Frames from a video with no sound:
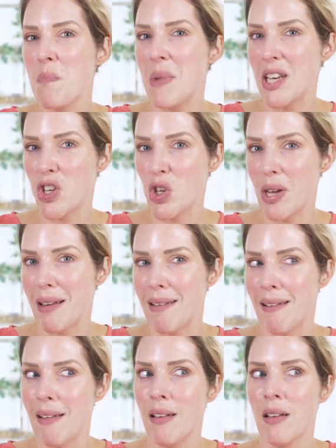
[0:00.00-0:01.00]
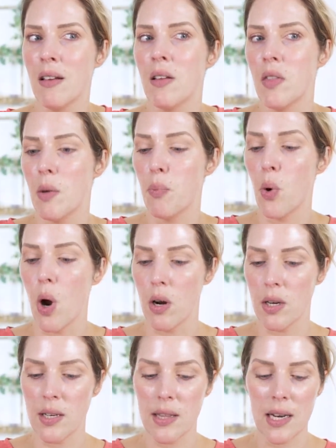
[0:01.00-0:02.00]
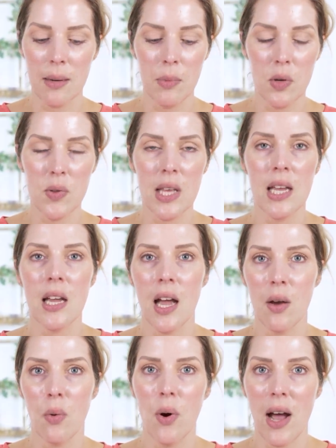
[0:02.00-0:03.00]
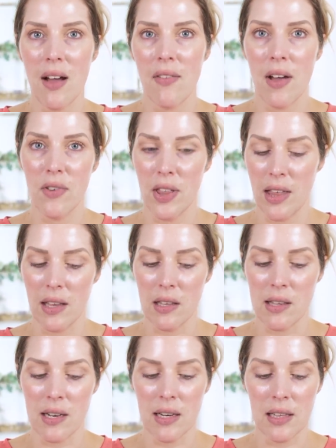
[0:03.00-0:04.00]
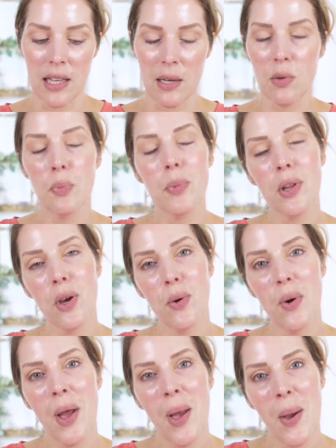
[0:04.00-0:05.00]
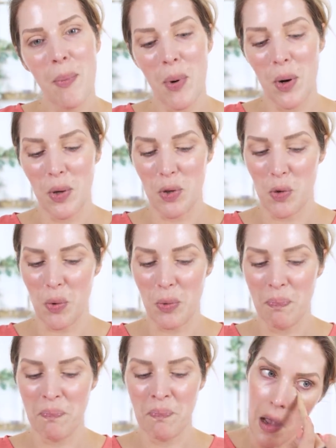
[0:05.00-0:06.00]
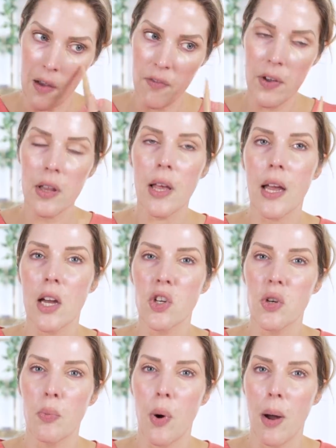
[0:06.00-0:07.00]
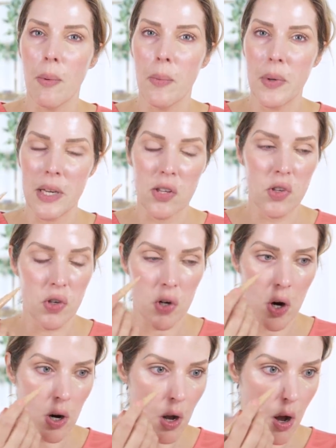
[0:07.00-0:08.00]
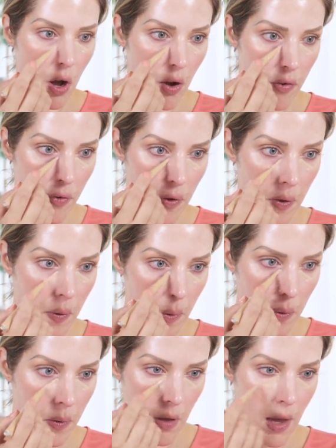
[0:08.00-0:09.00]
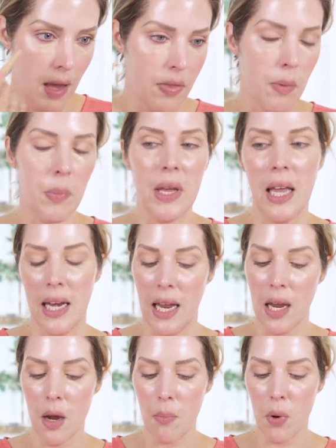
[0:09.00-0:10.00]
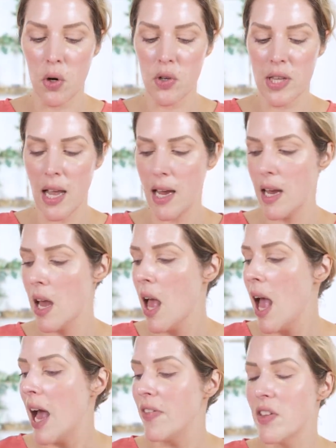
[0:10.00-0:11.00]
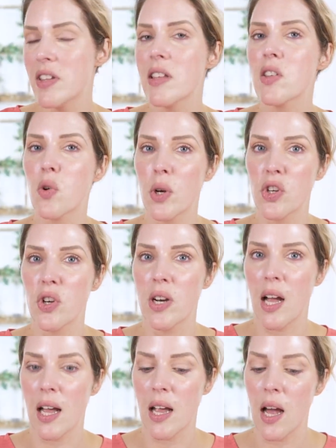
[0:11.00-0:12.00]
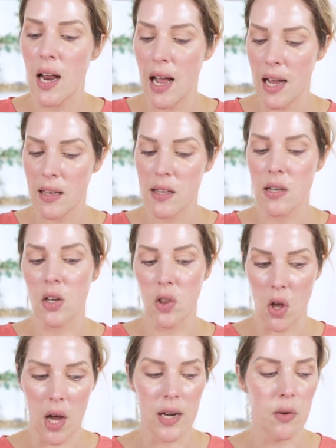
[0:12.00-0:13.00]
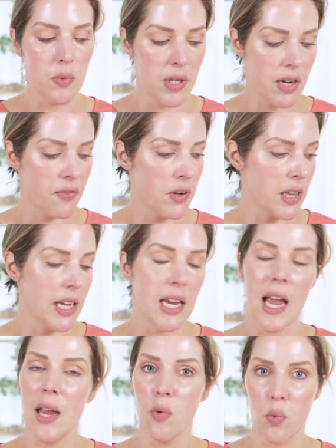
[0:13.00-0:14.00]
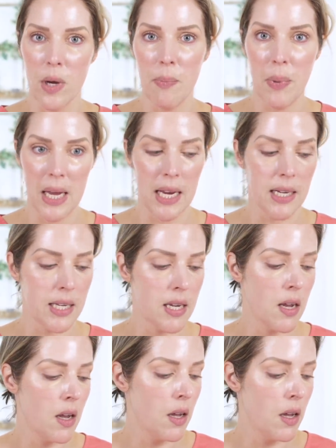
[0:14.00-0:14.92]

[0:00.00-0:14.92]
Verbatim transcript: mention the product that I'm using, I will have everything listed and linked below per usual. I feel like I should probably start off at the beginning per se. And this is a question I got asked a lot. It was definitely a repeat